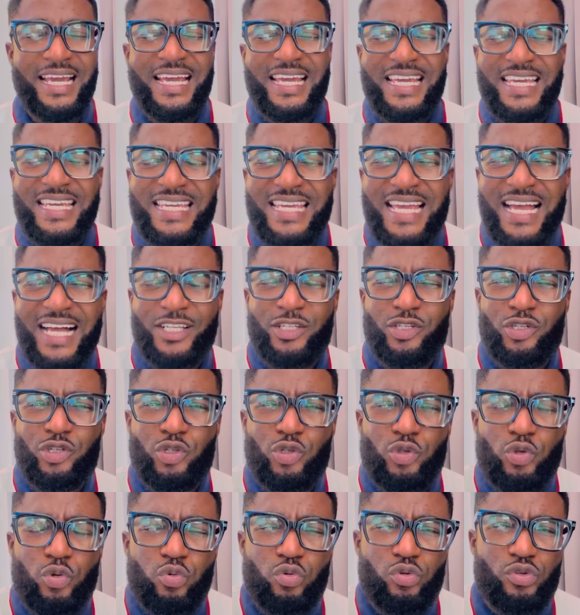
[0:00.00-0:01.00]
He has
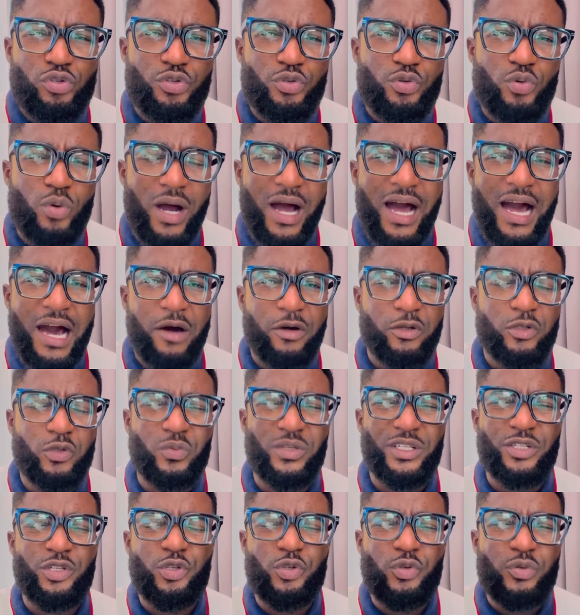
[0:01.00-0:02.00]
stood you out
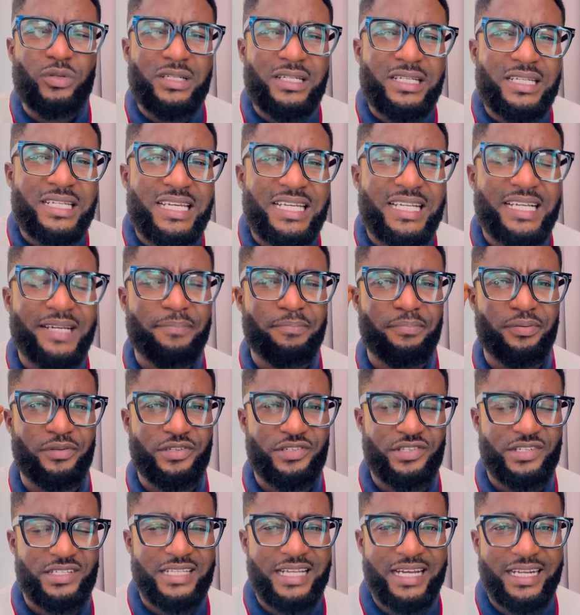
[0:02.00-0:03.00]
with unique
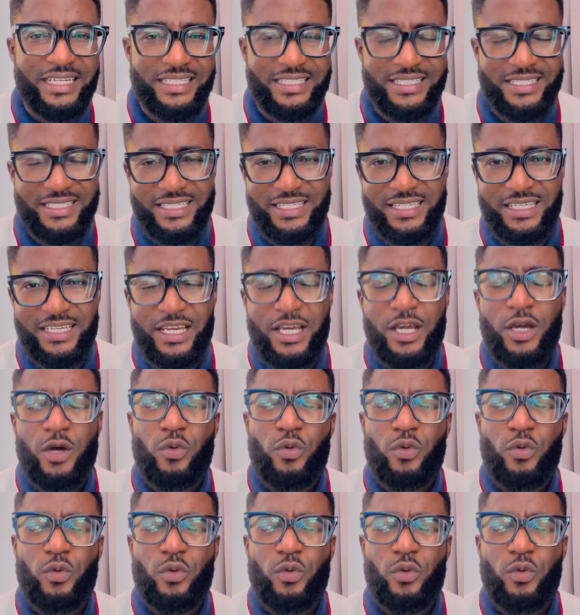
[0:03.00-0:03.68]
personality,